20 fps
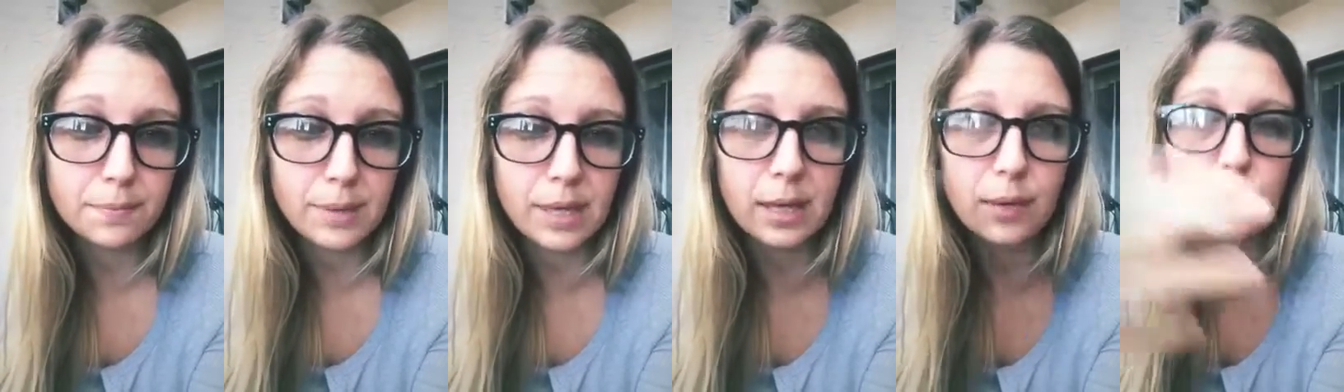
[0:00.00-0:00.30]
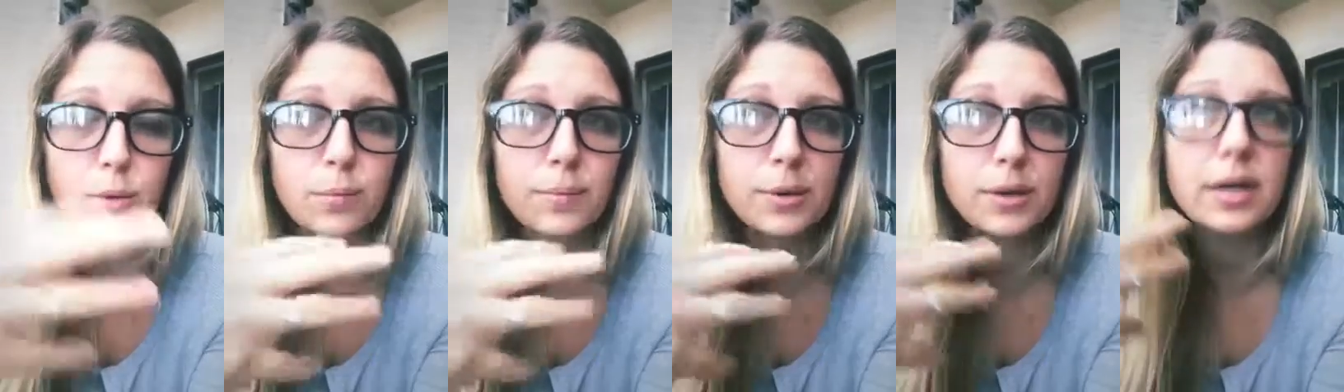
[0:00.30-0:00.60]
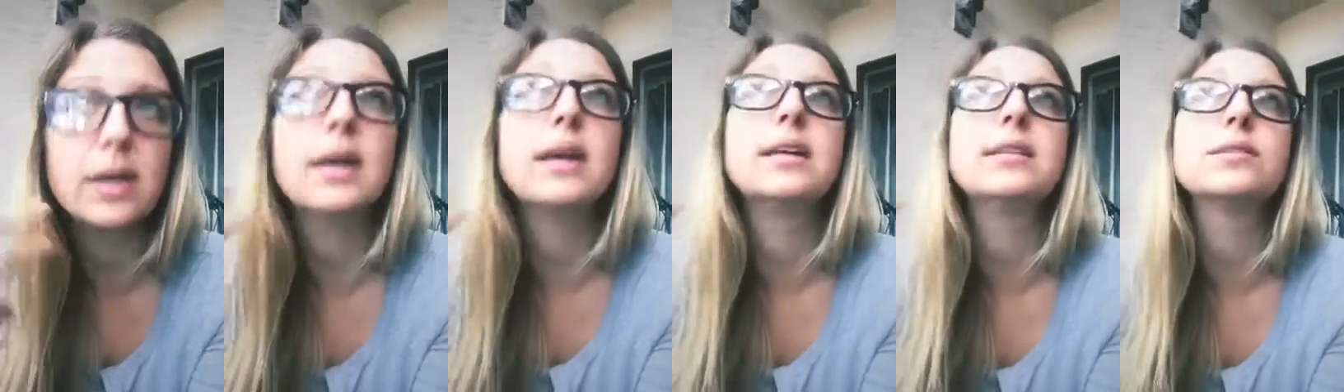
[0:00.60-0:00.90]
It will
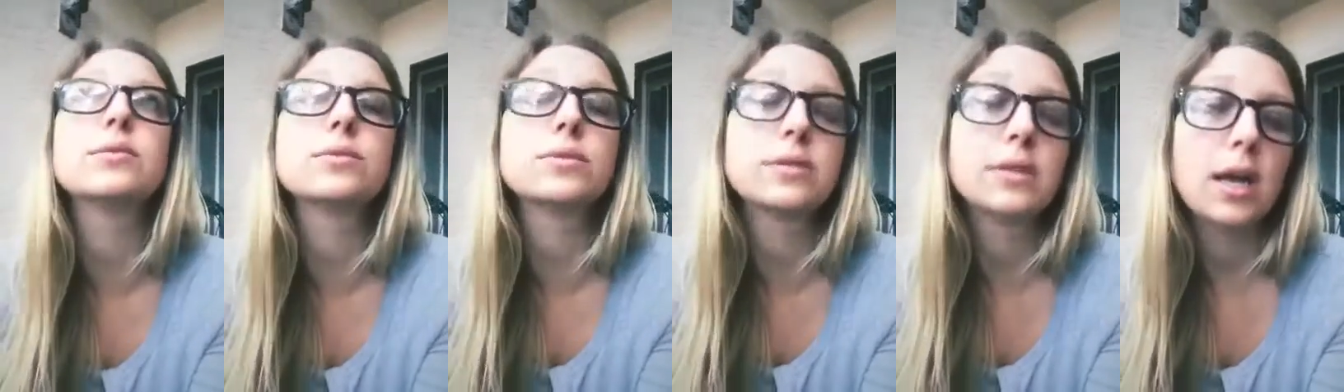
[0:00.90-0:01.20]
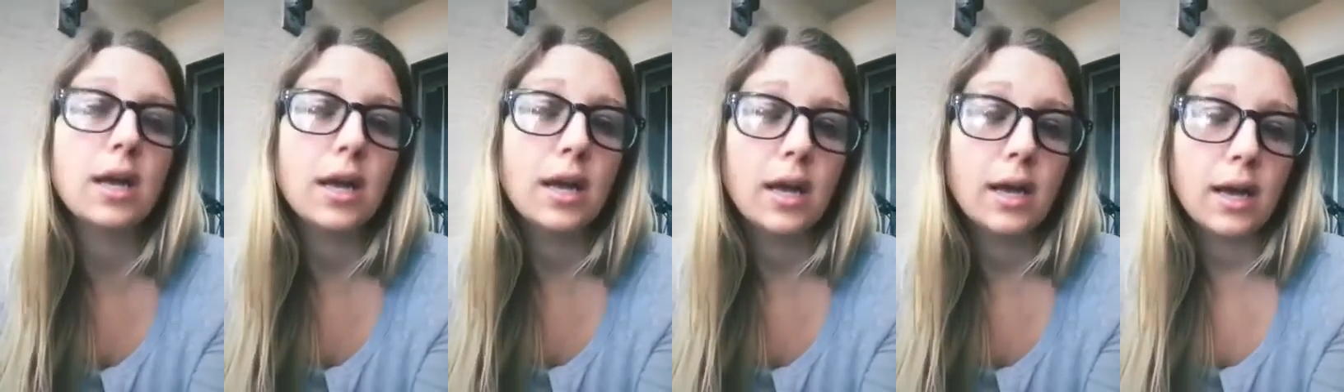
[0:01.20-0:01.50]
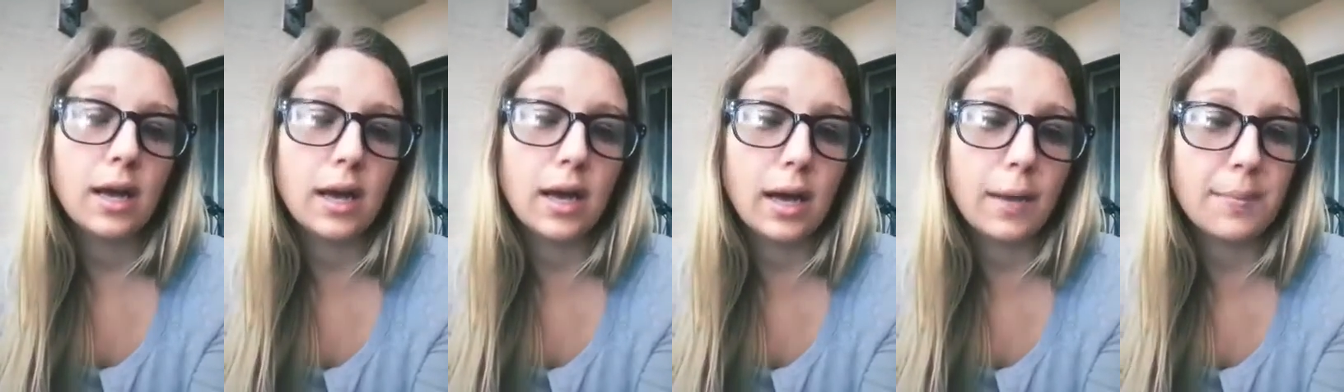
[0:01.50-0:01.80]
put its
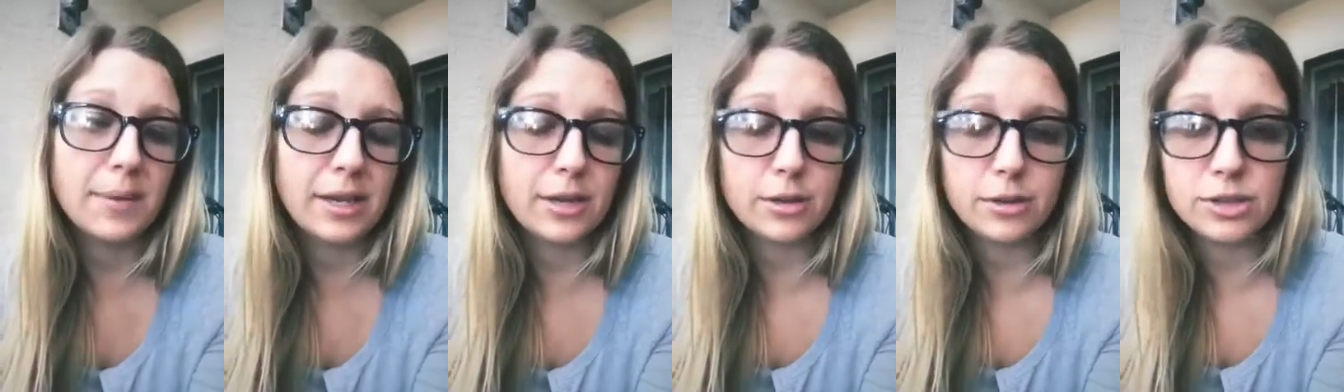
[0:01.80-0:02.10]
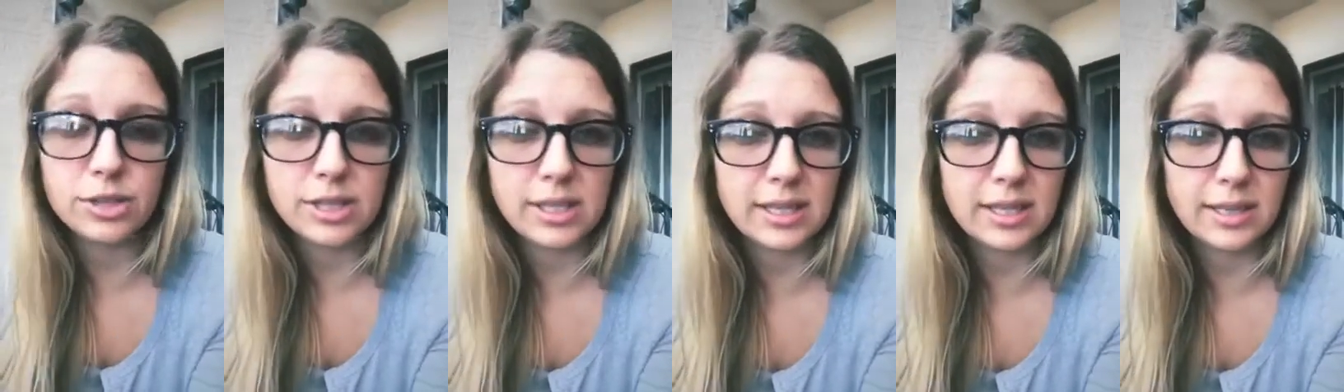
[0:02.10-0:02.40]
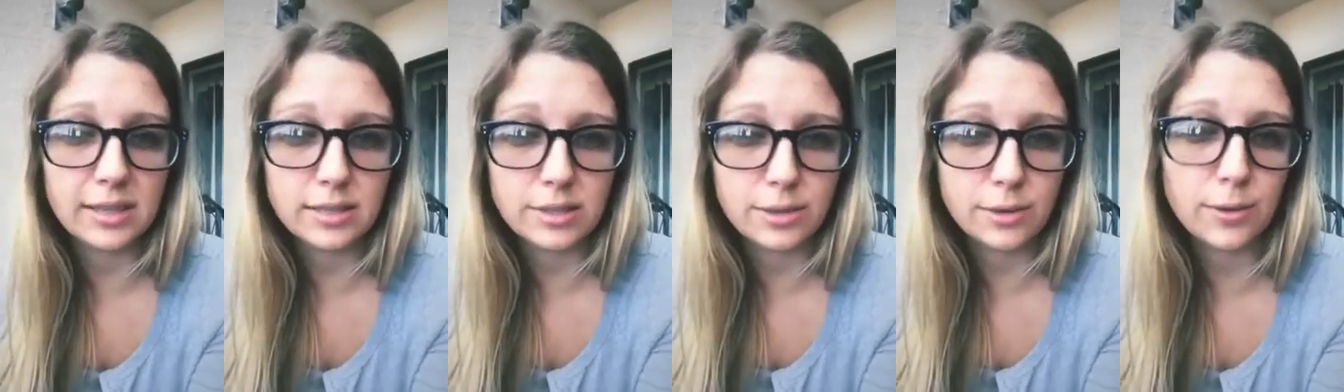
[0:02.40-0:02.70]
energy
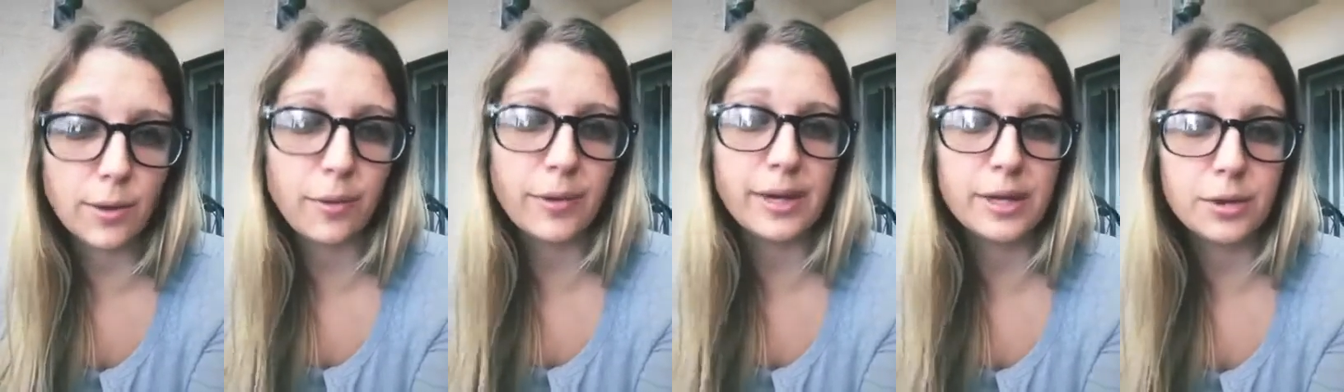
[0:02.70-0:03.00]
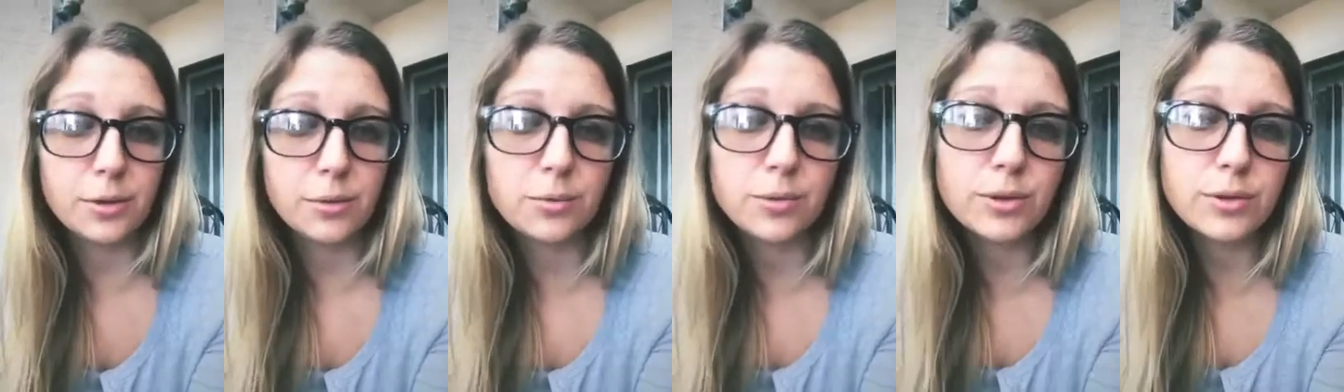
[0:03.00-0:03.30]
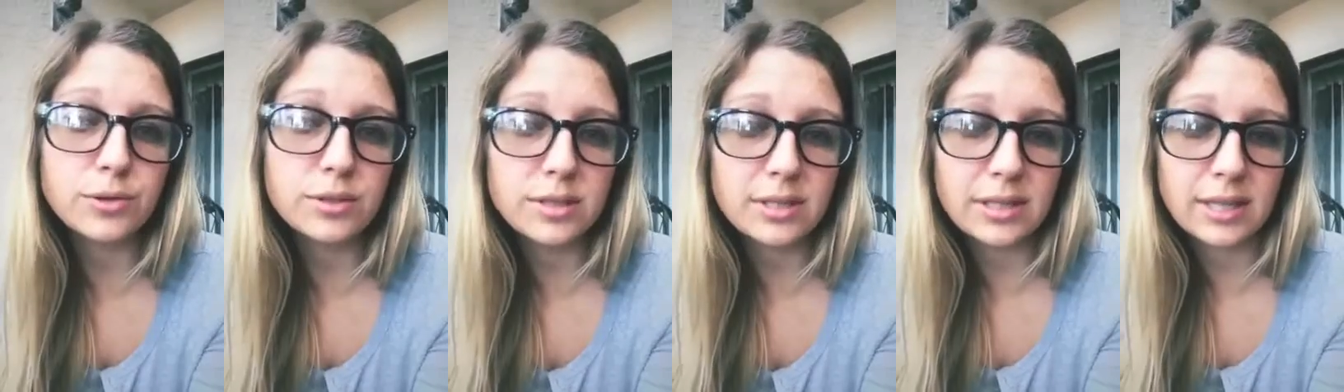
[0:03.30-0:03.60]
into growing new
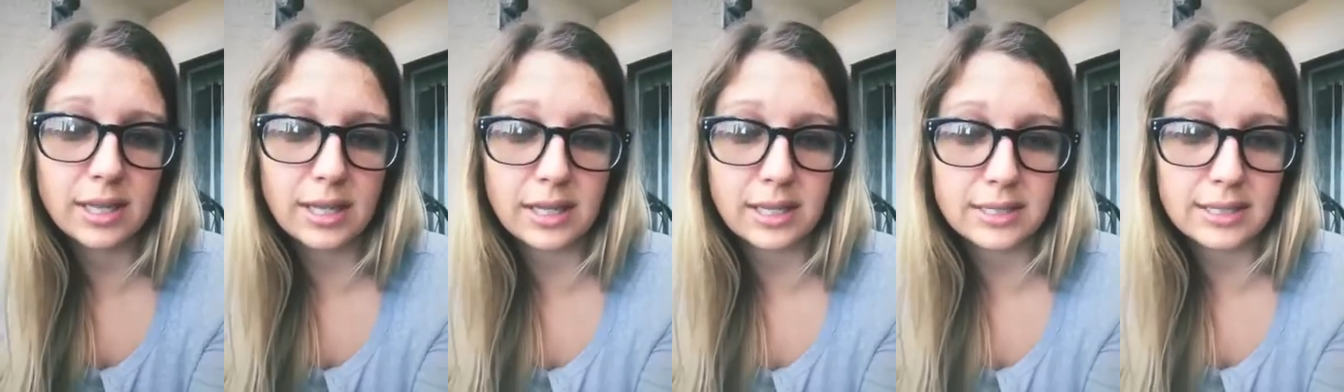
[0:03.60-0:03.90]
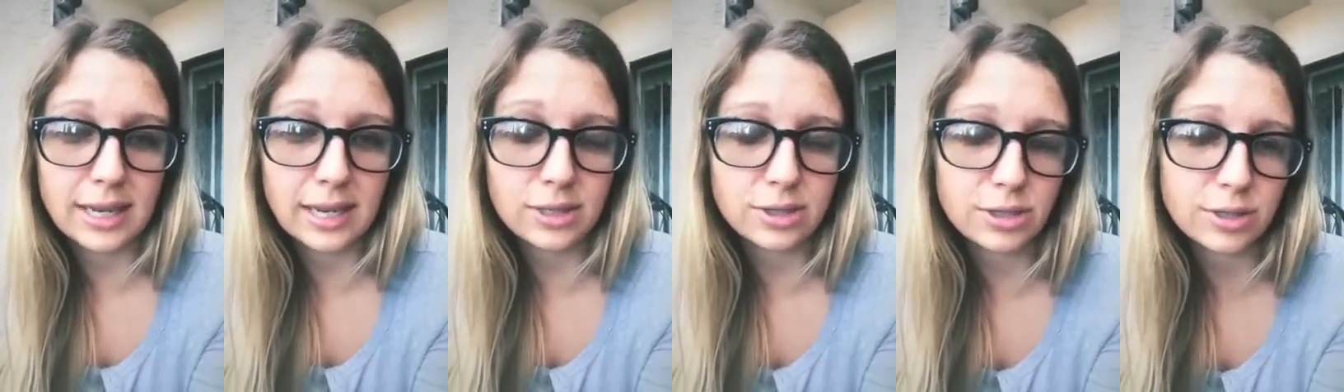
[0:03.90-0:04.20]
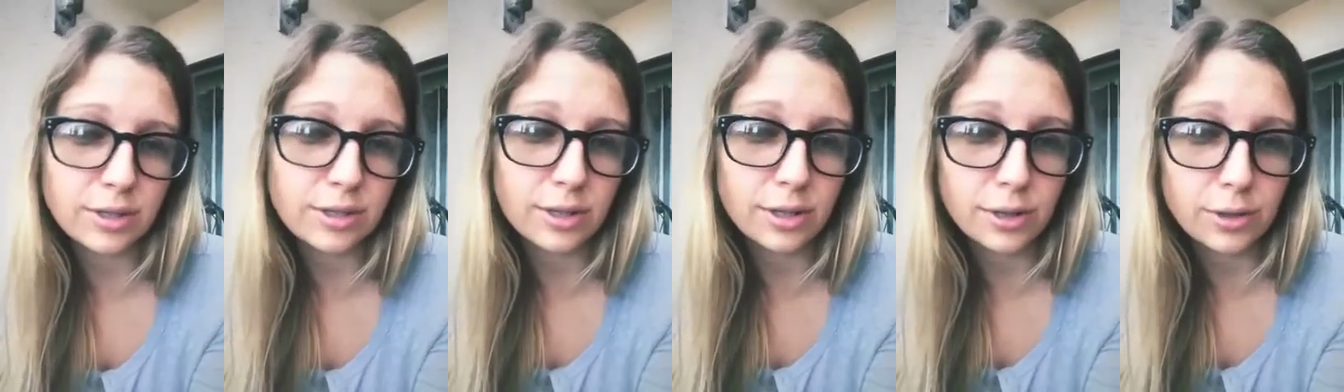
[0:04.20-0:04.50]
roots and getting attached
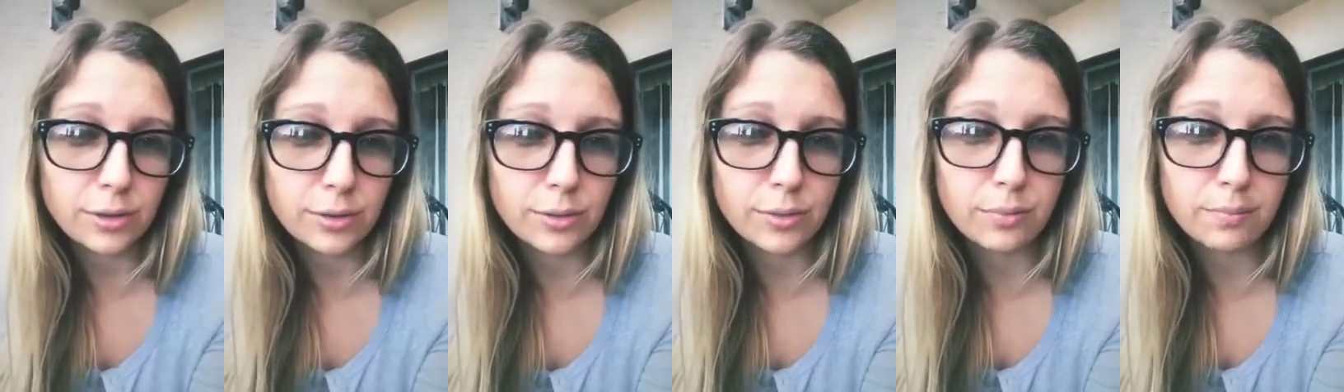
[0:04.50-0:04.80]
to the new